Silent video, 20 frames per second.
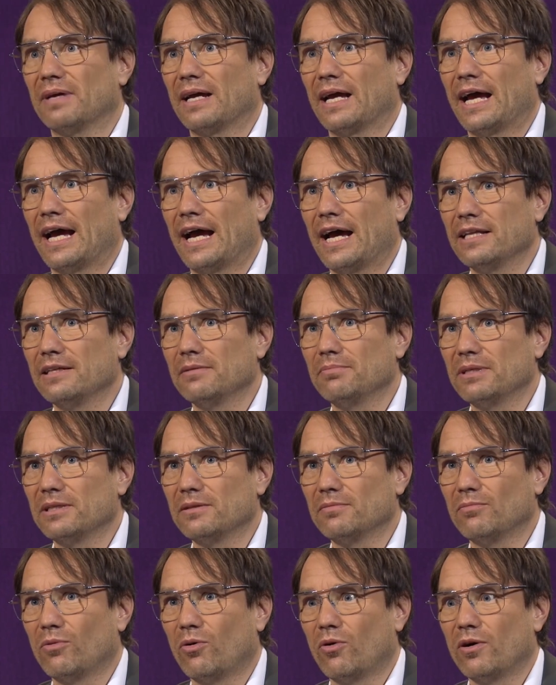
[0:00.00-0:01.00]
had a
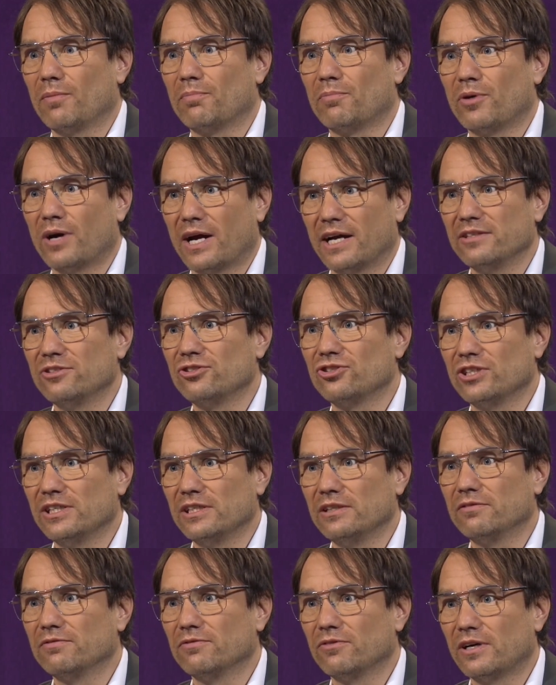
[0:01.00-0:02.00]
bit more price
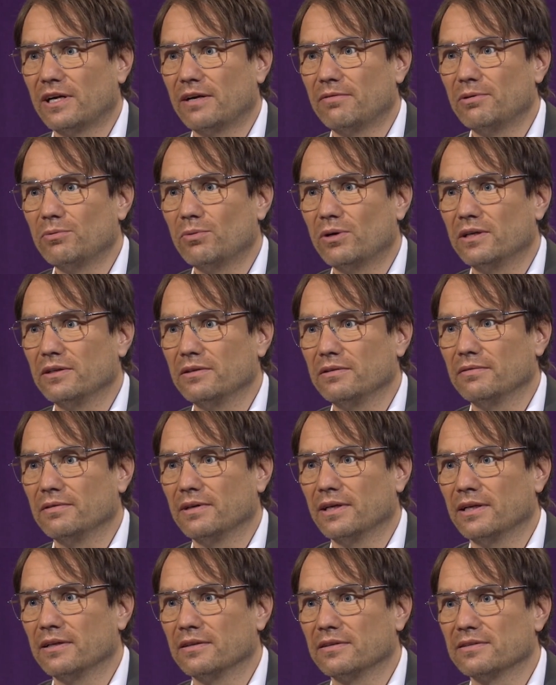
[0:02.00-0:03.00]
shield for everyone,
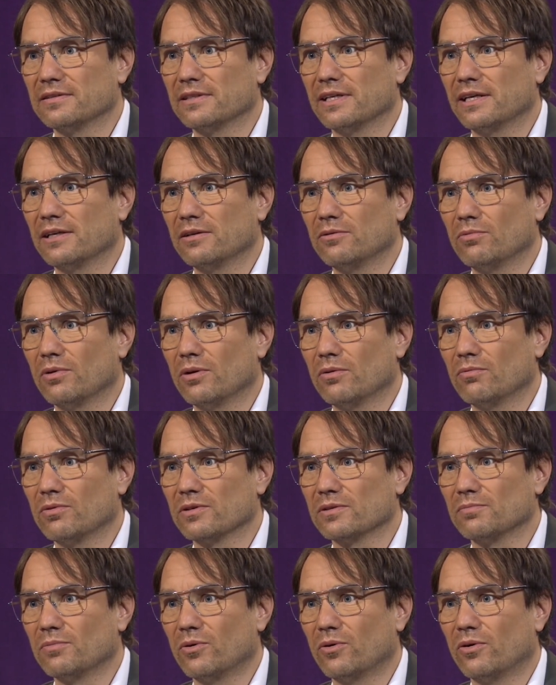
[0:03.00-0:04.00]
and the second one
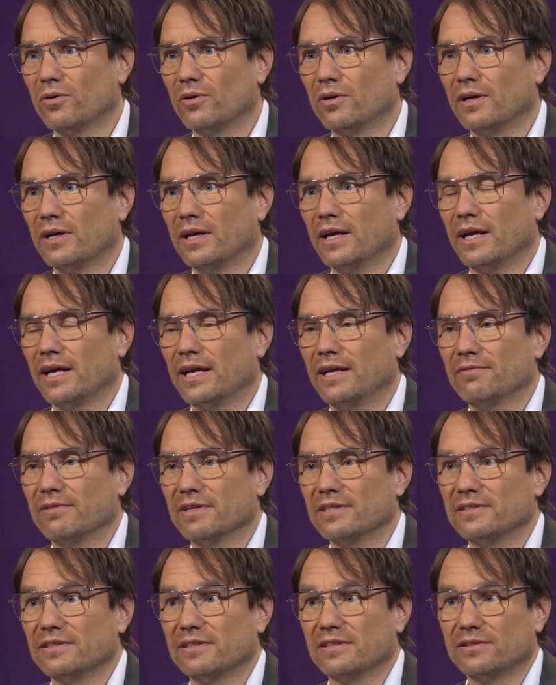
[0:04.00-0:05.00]
was more
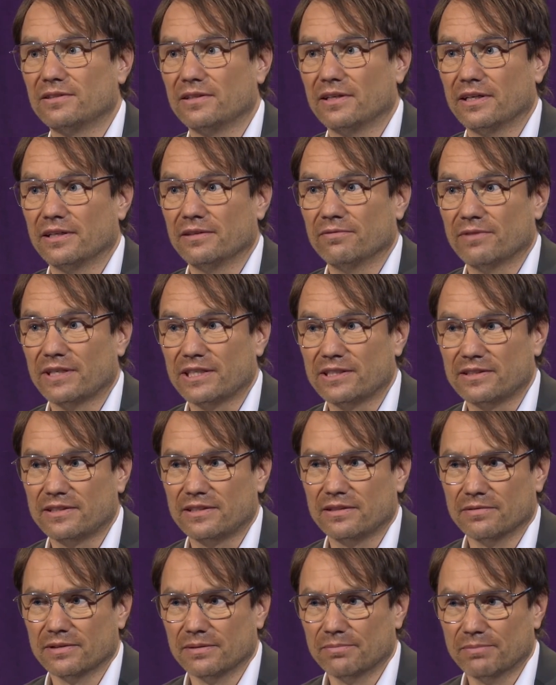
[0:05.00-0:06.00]

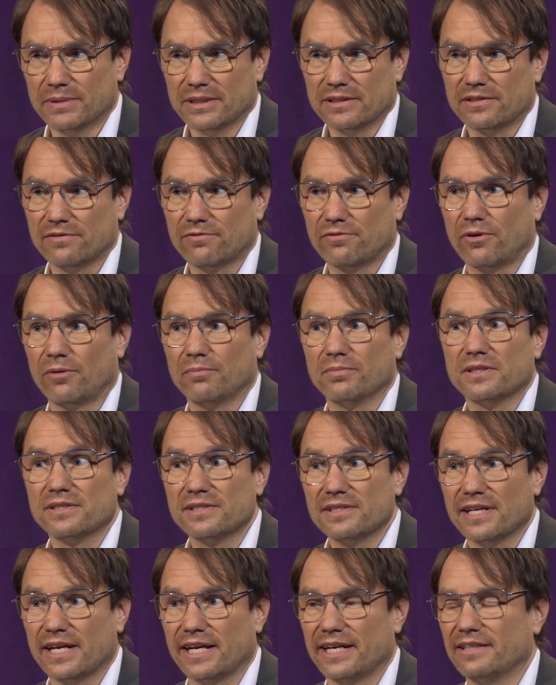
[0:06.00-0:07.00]
investments from the
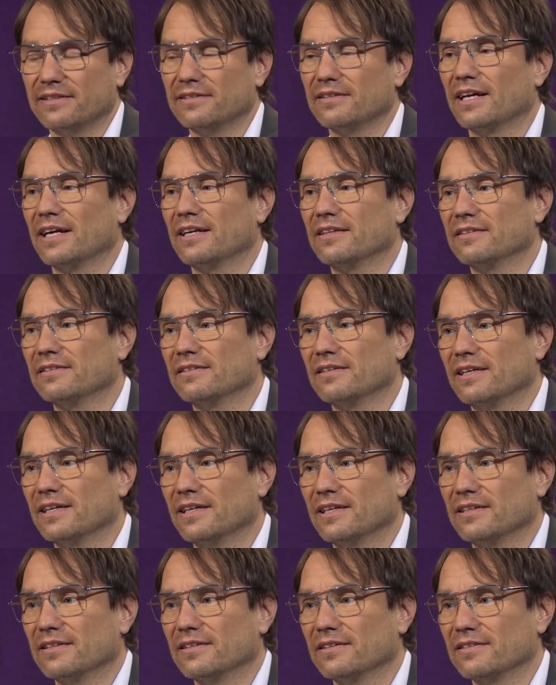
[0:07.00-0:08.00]
state. And
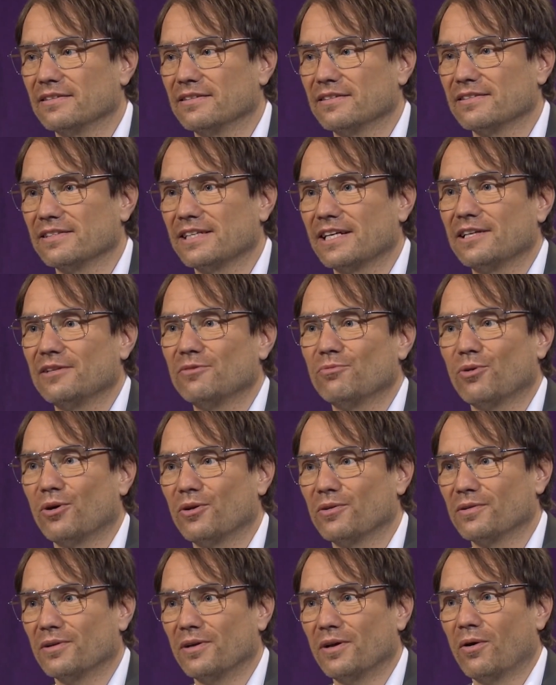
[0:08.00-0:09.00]
the second
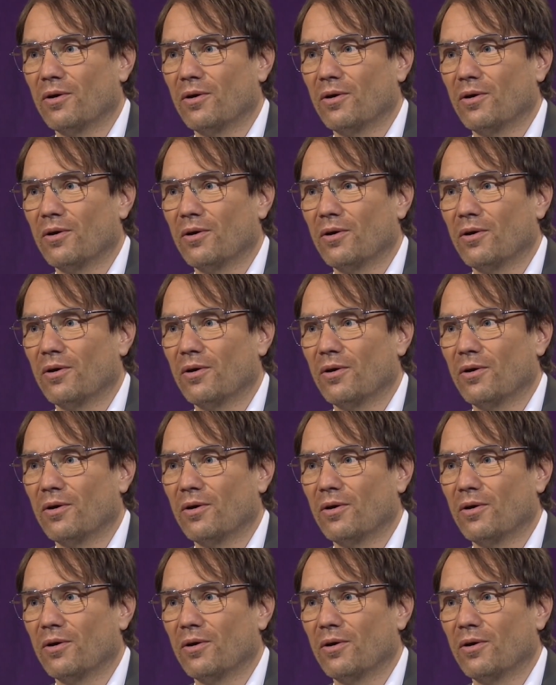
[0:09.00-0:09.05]
one